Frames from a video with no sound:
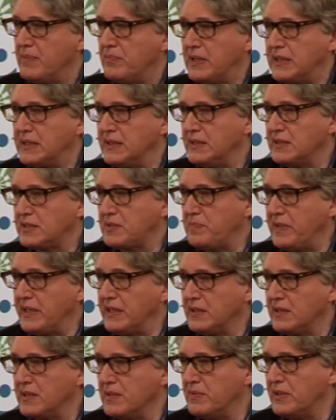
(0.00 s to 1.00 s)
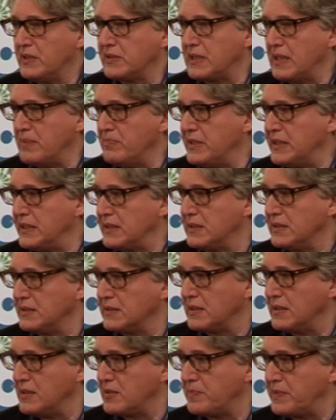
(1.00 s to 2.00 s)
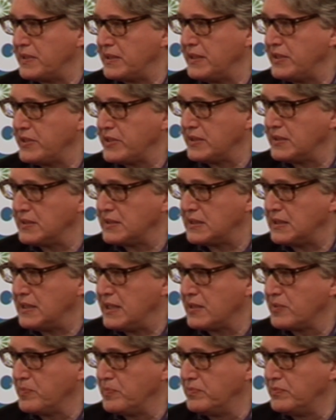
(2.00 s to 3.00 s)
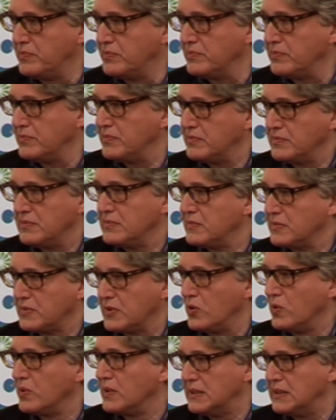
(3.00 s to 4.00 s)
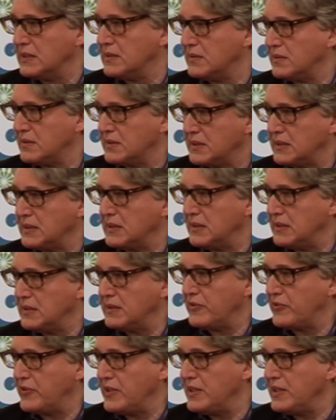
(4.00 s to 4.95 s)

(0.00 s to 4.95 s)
but they are speaking about American corporations like Google or